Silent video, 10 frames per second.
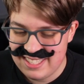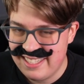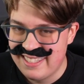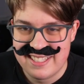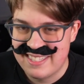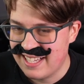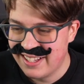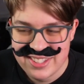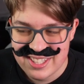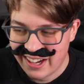It just
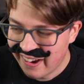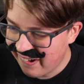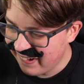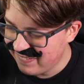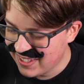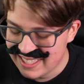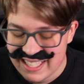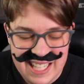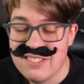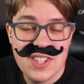sounds so horrible.
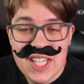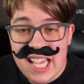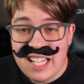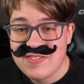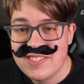But yeah,